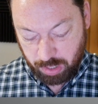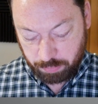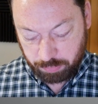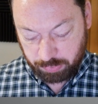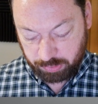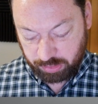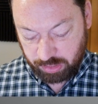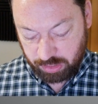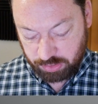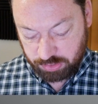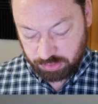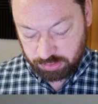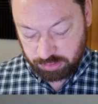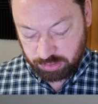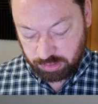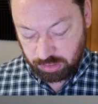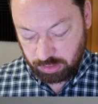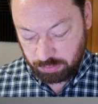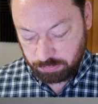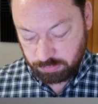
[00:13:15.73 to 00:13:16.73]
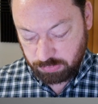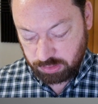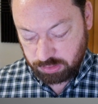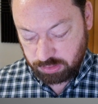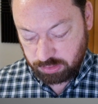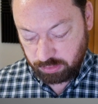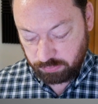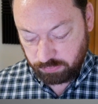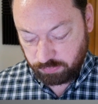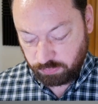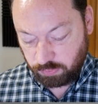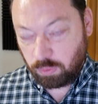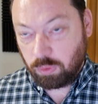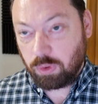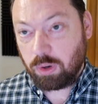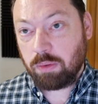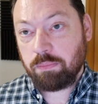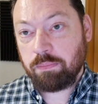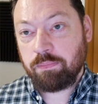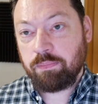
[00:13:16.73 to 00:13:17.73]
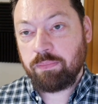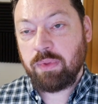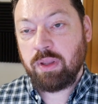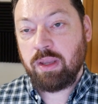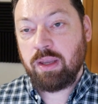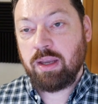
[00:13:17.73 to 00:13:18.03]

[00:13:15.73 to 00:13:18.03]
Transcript: application team just inform